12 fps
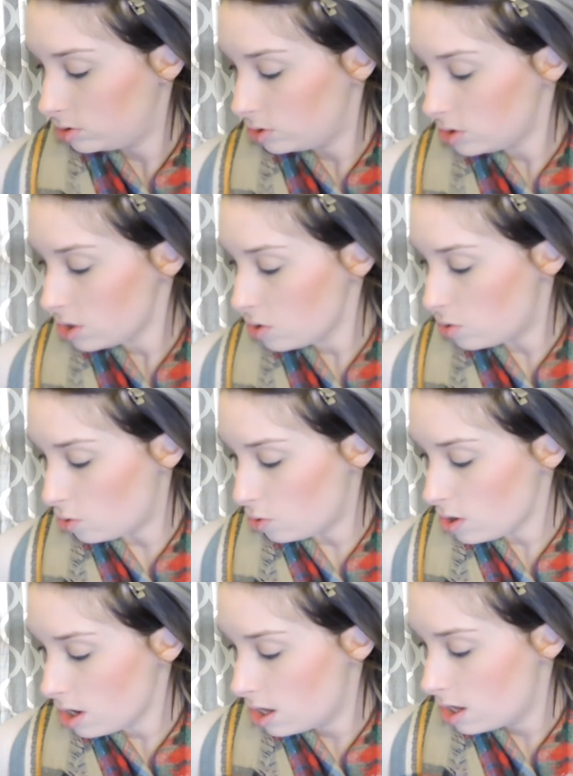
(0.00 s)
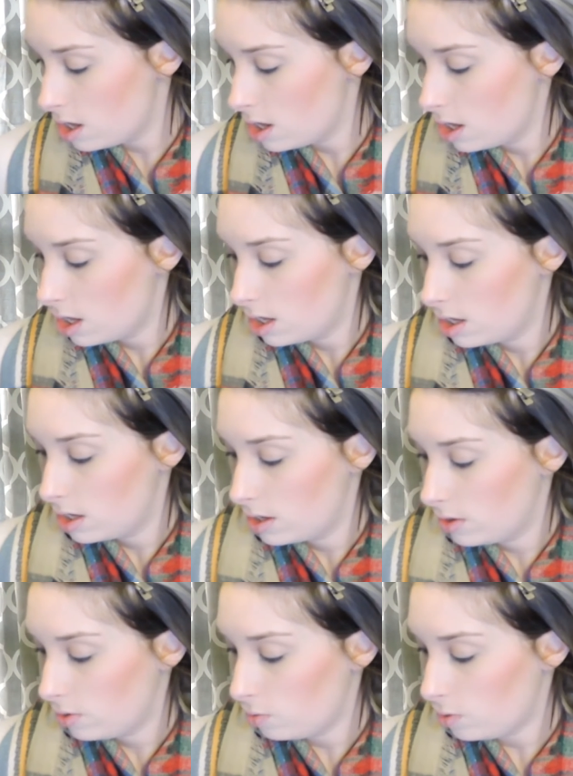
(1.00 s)
So
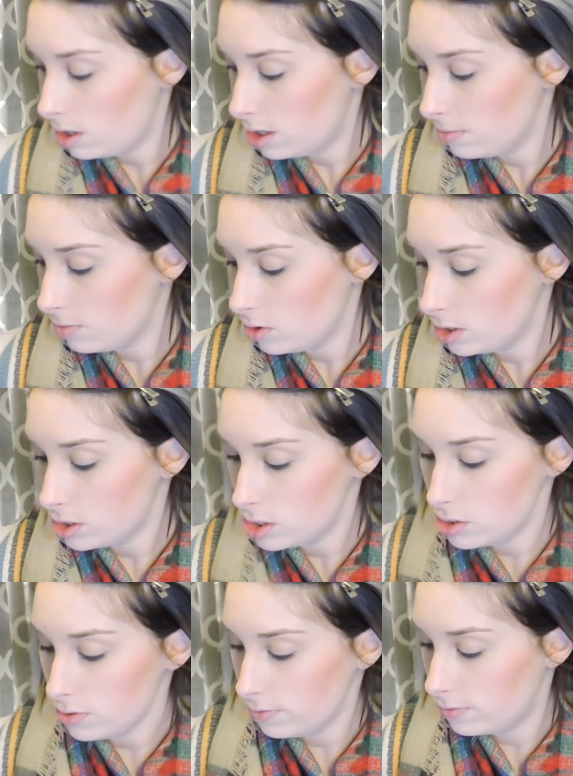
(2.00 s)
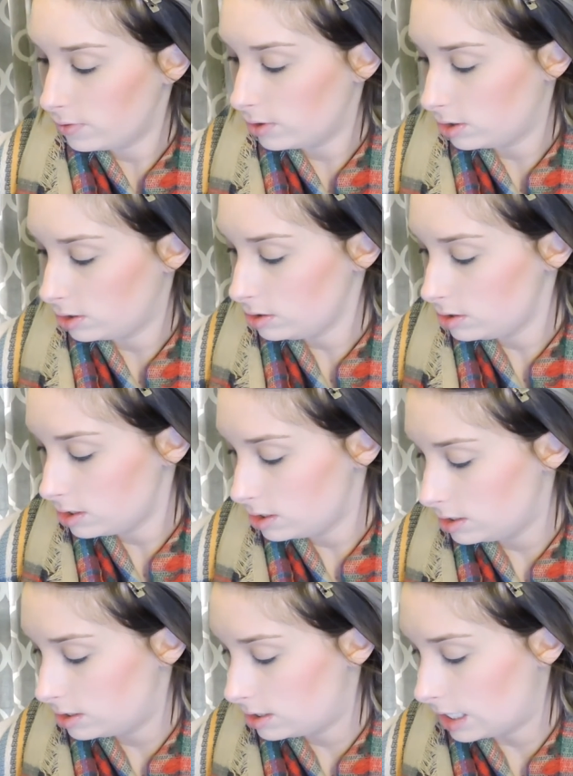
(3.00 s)
what I'm going to do first
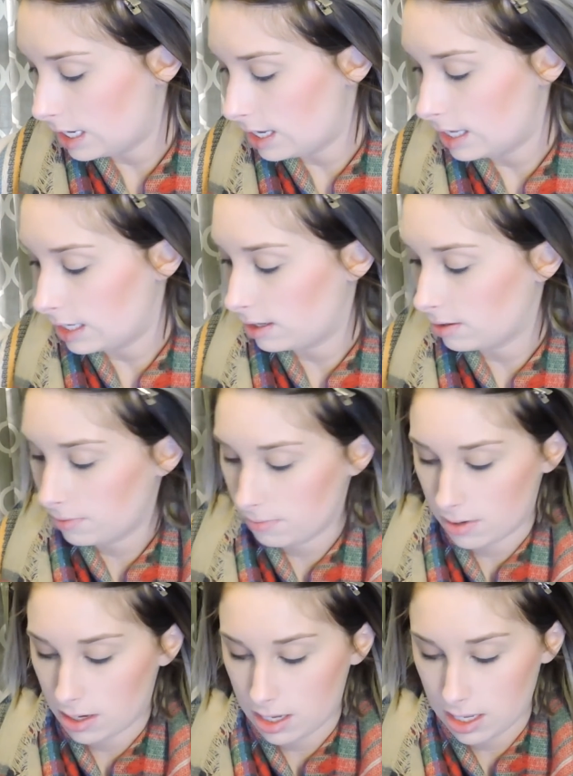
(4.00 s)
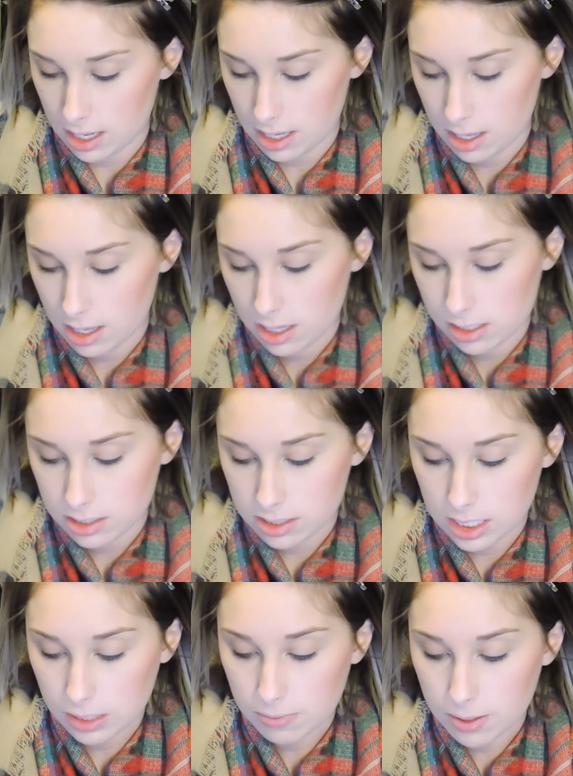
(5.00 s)
is take my
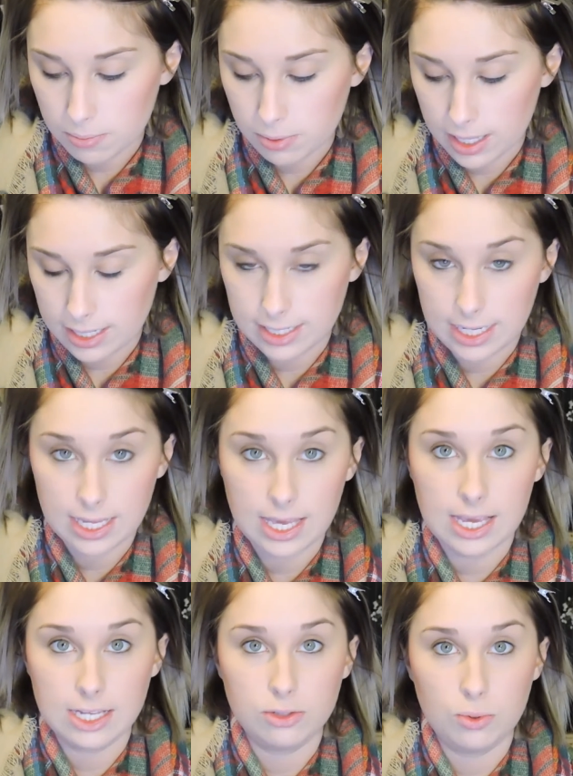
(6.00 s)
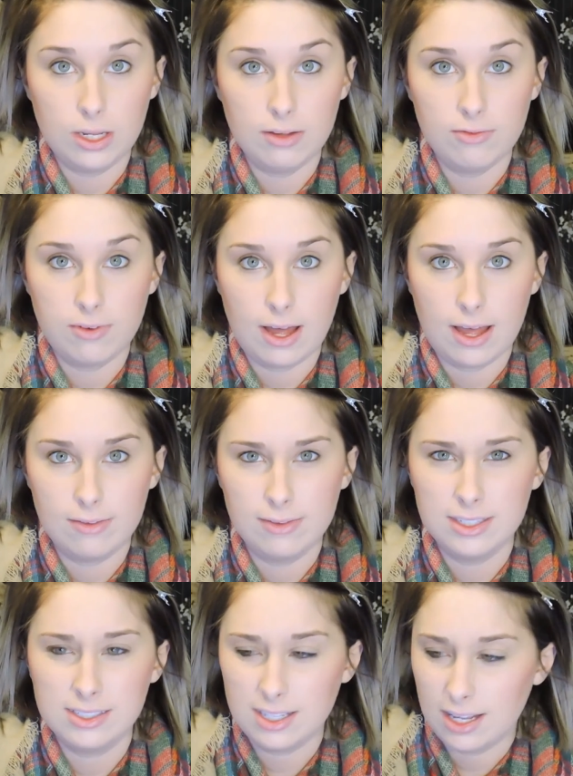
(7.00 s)
Sigma Blending E25.
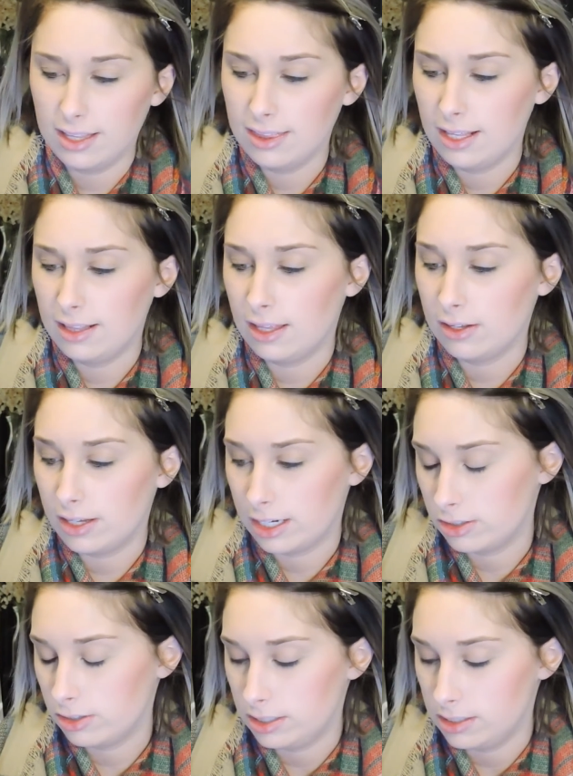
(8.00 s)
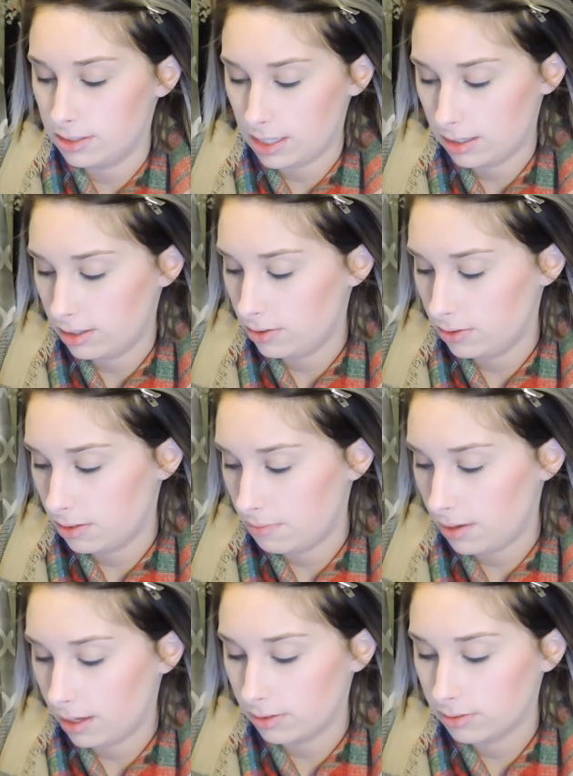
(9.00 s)
This I think they'll actually send you in the
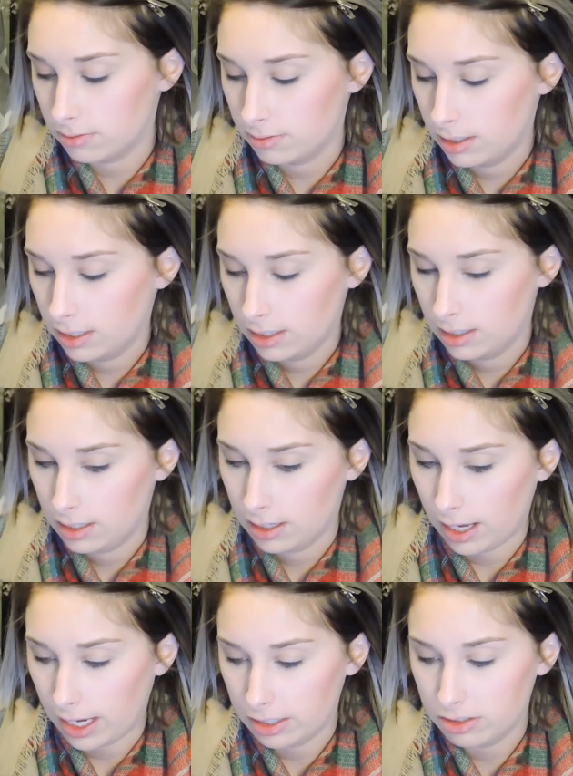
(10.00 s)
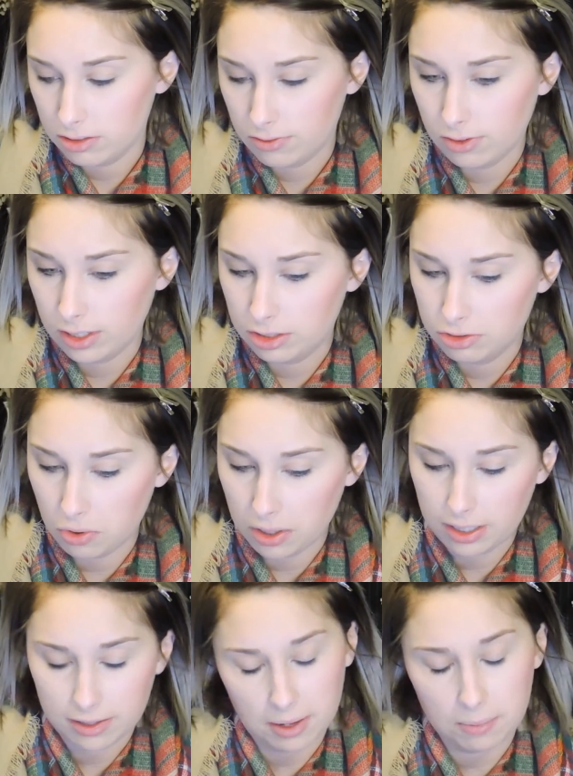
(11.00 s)
mail, kind of just for like
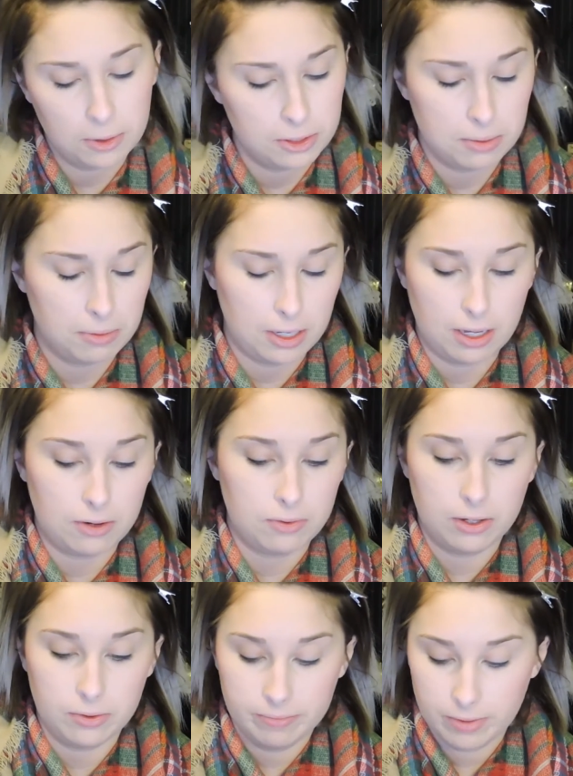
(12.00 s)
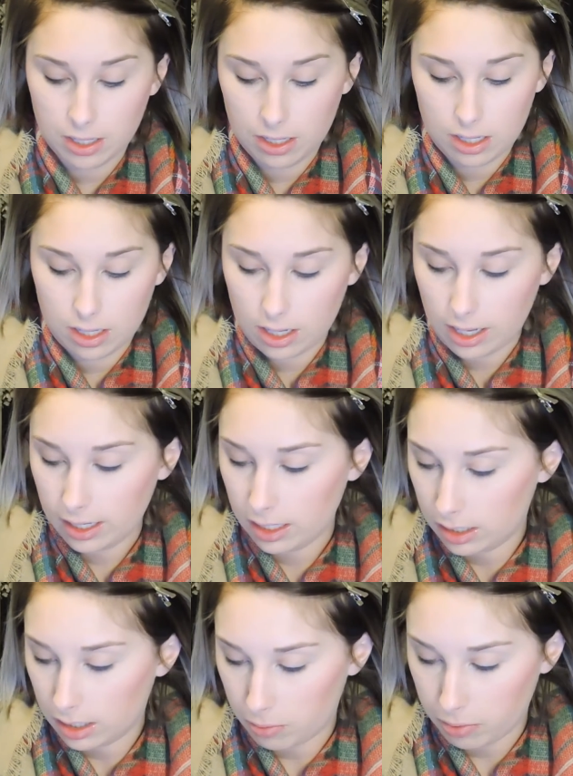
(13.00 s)
joining them or something. I don't know. I got a
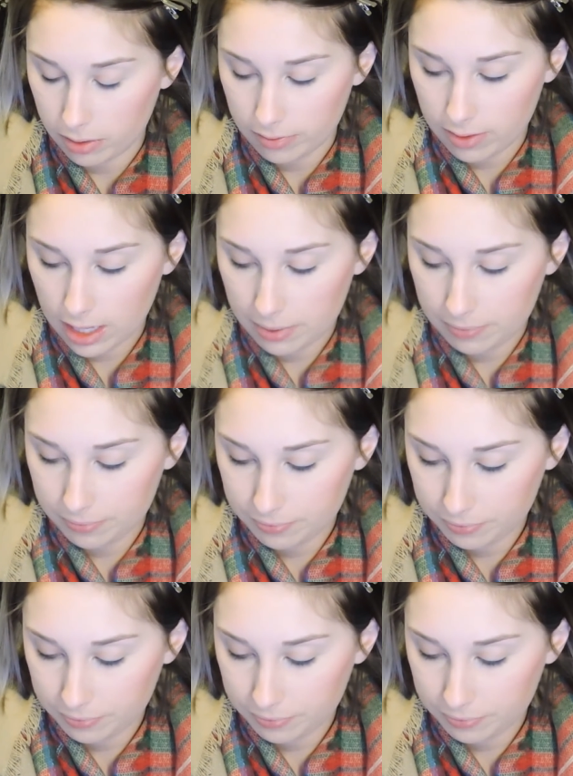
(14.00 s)
couple of them.